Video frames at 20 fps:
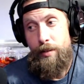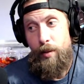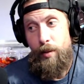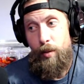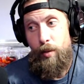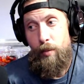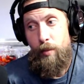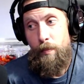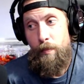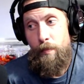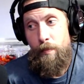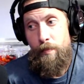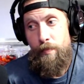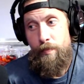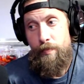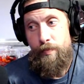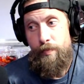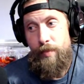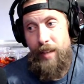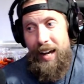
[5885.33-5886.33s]
So
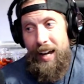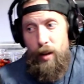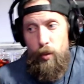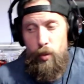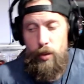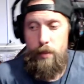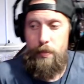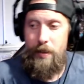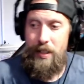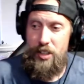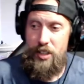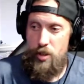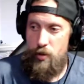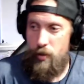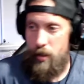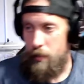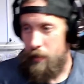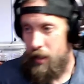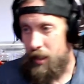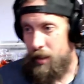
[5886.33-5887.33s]
I will be
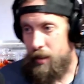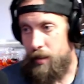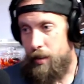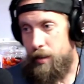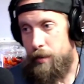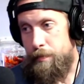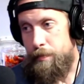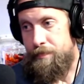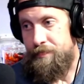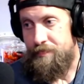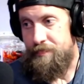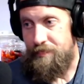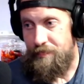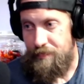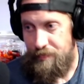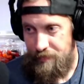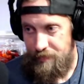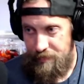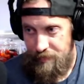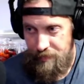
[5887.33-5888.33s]
streaming um,
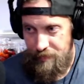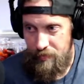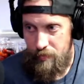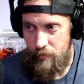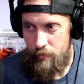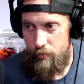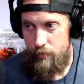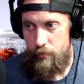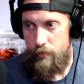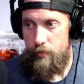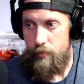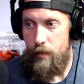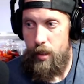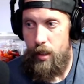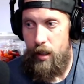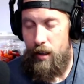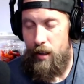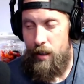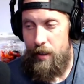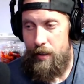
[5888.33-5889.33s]

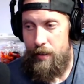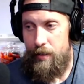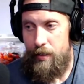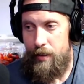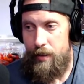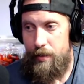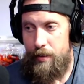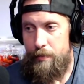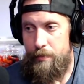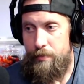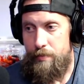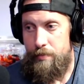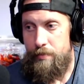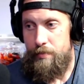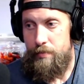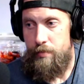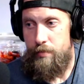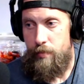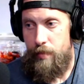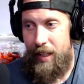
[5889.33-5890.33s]
on um,
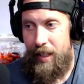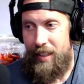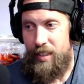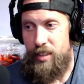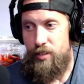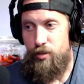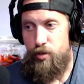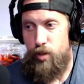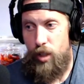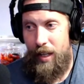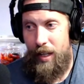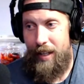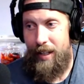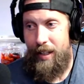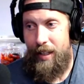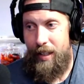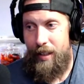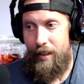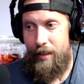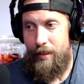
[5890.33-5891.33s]
next
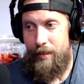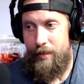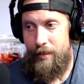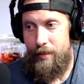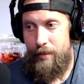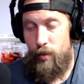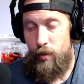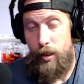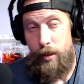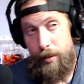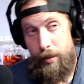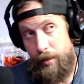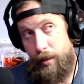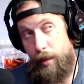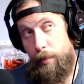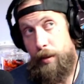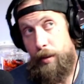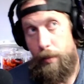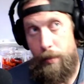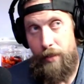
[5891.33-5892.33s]
Friday. Well,
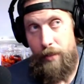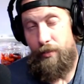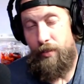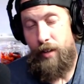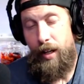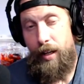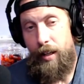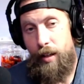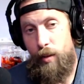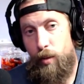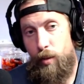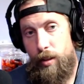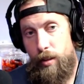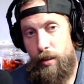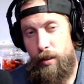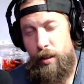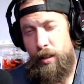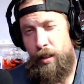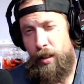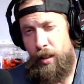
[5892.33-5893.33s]
this upcoming Friday
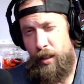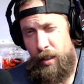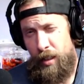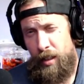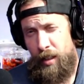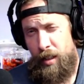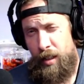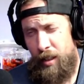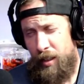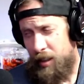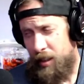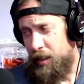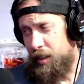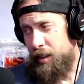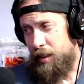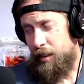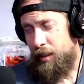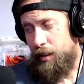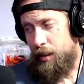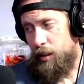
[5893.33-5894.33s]
when
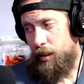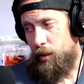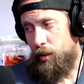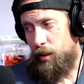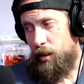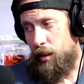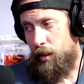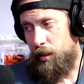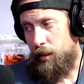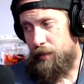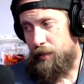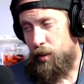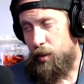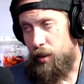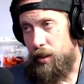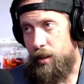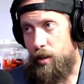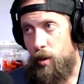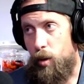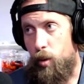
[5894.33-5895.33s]
Call of
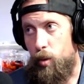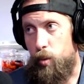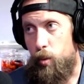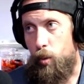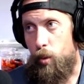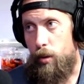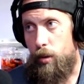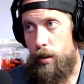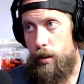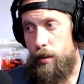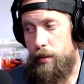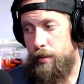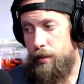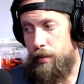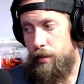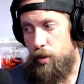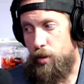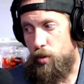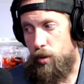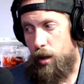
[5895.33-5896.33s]
Duty Cold War
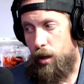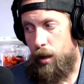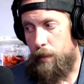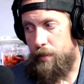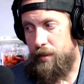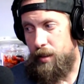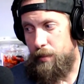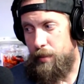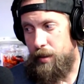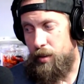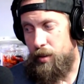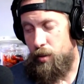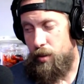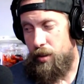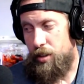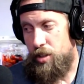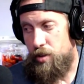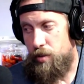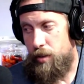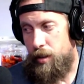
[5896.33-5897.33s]
drops, I'll be
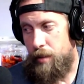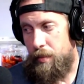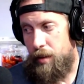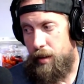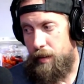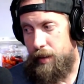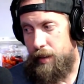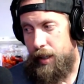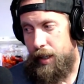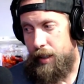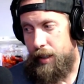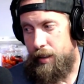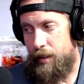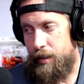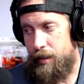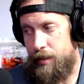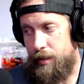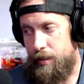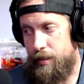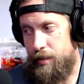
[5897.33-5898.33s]
doing a stream on
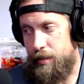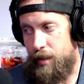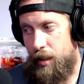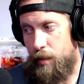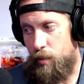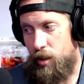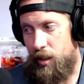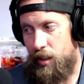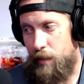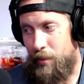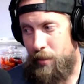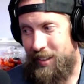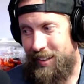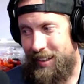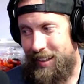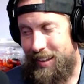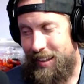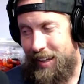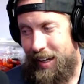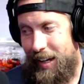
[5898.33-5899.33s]
that because I'm ready to
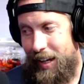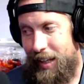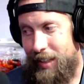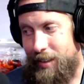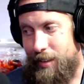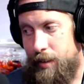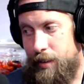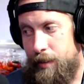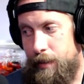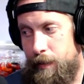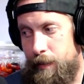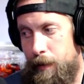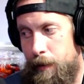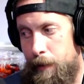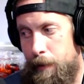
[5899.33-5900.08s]
play that.